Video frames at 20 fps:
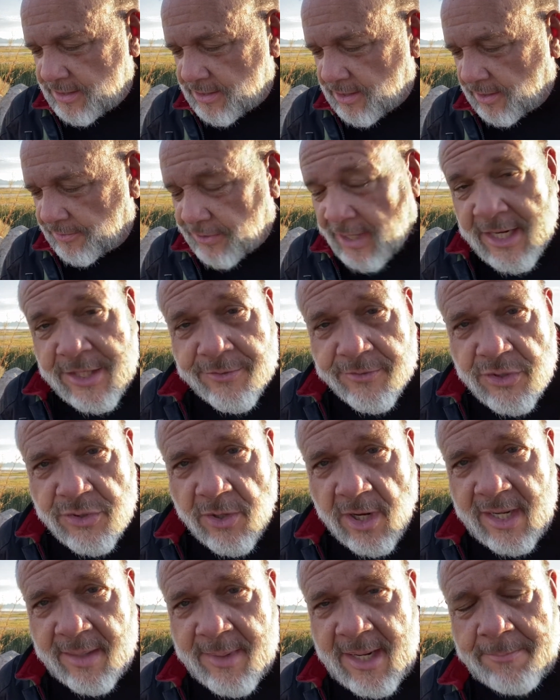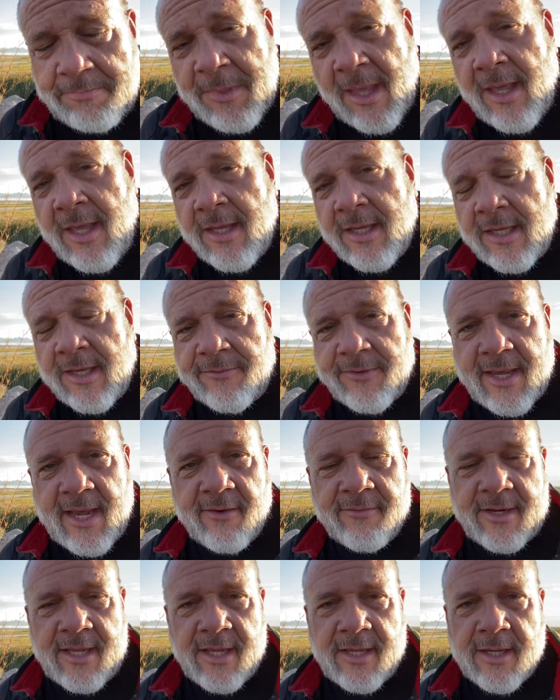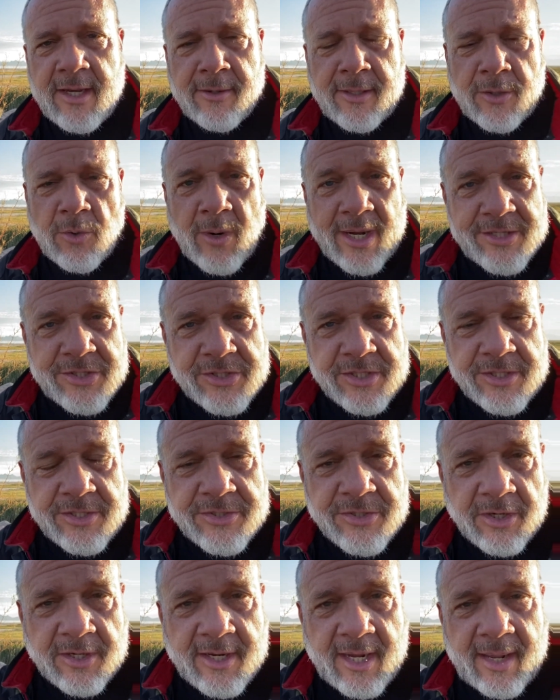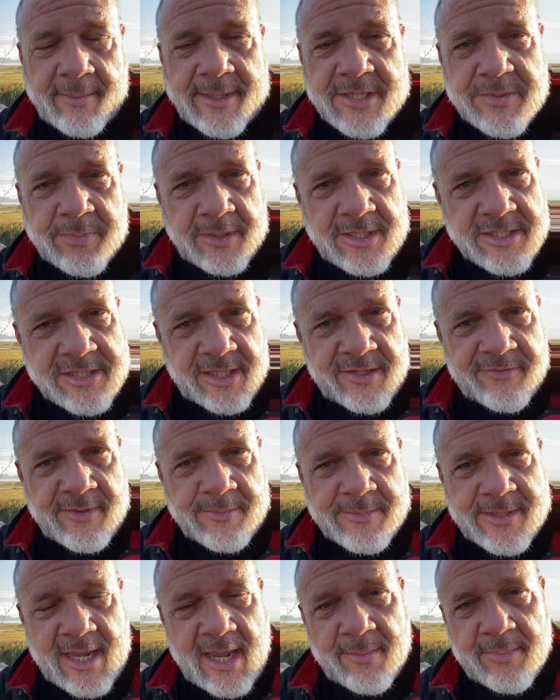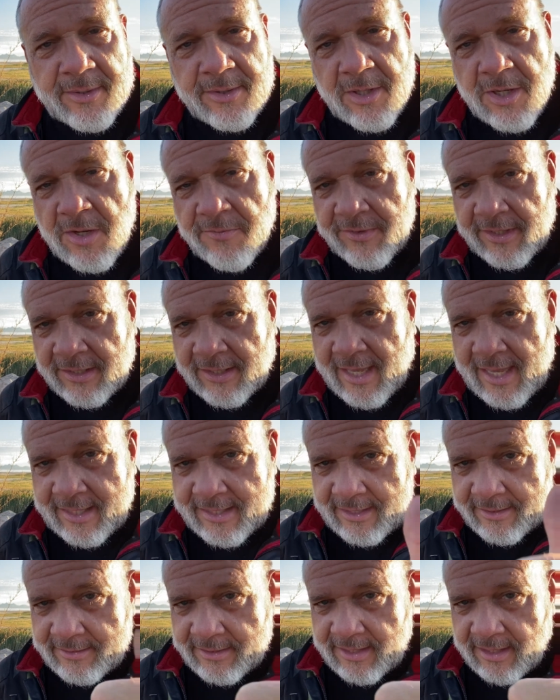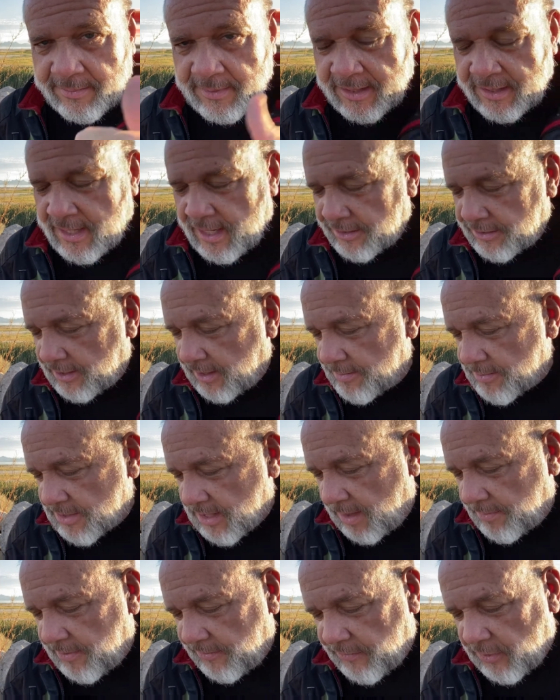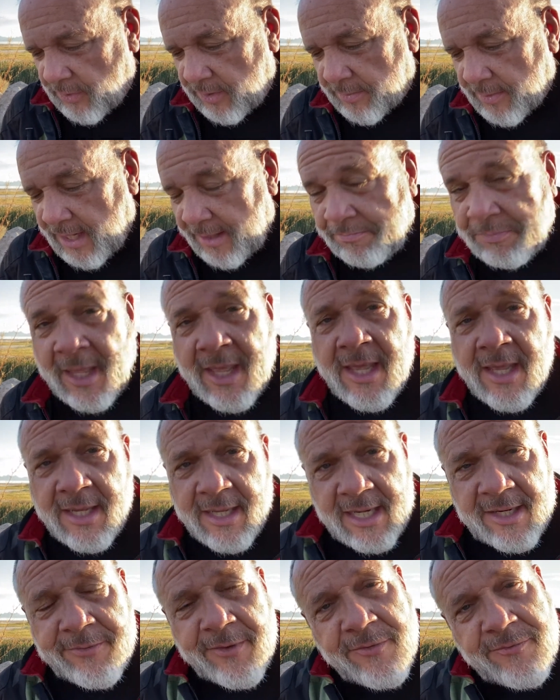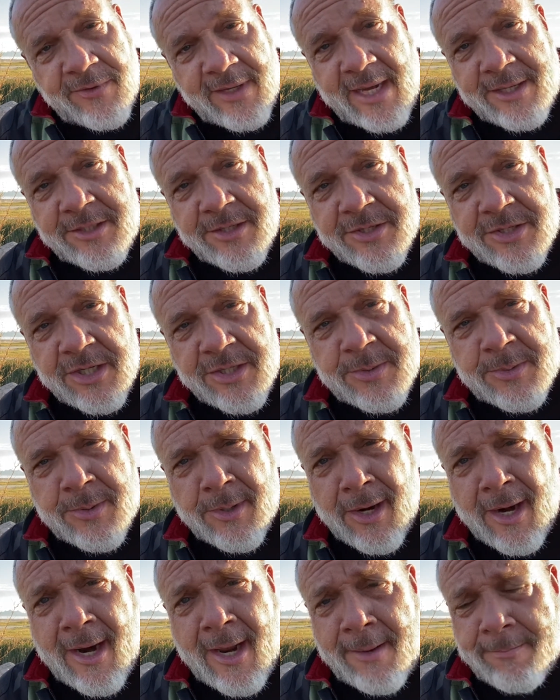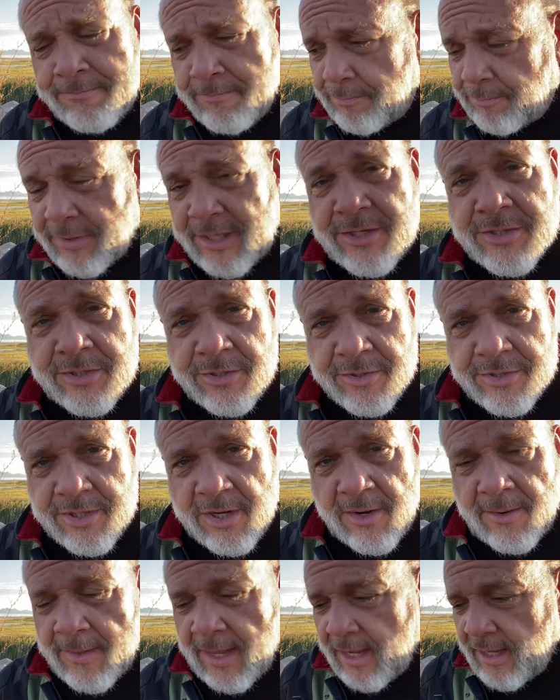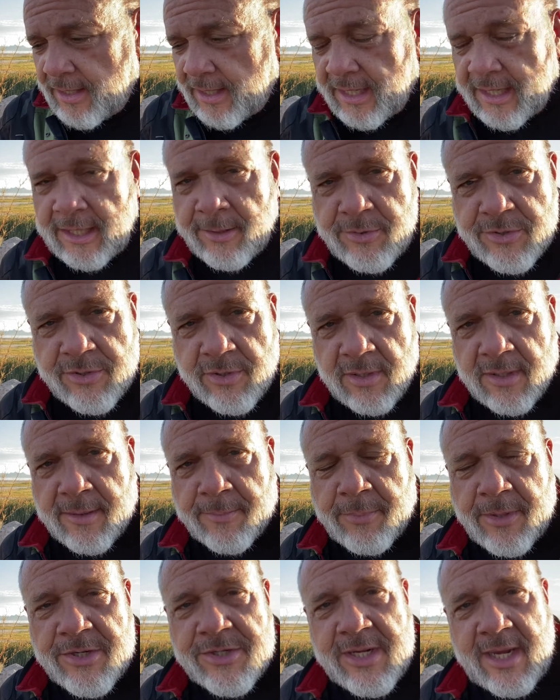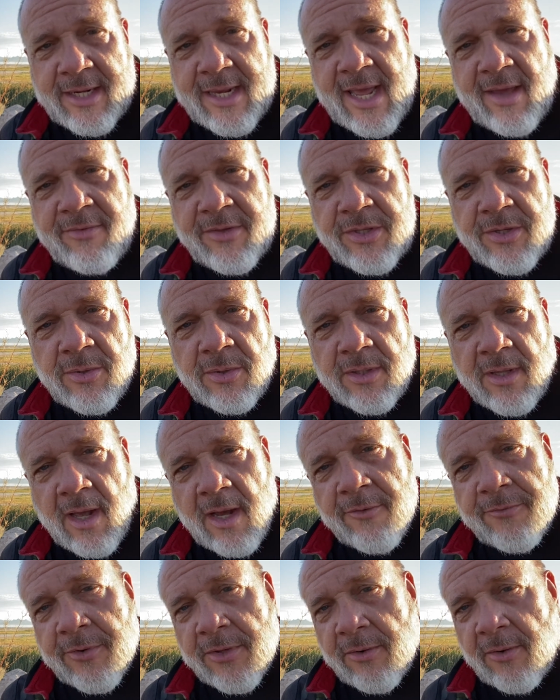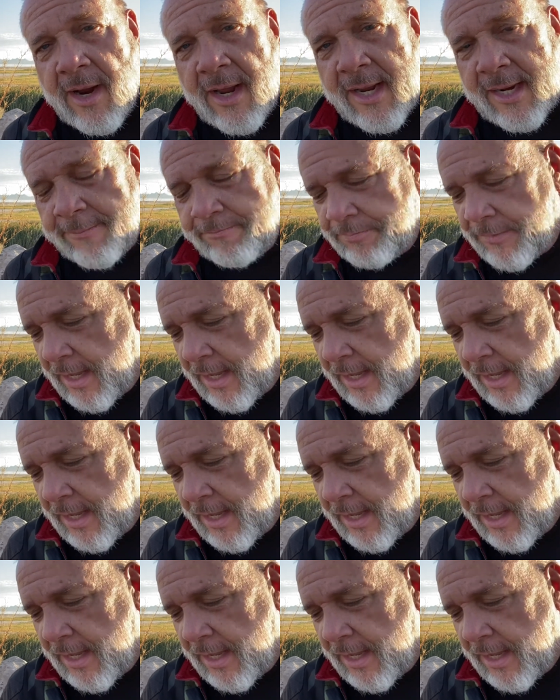So thanks for joining me. If you have any questions or comments, please leave them down below. If you like it, give me that thumbs up if you wouldn't mind. And if you've yet to subscribe, please do so. And I'm sure I appreciate having you along for the ride.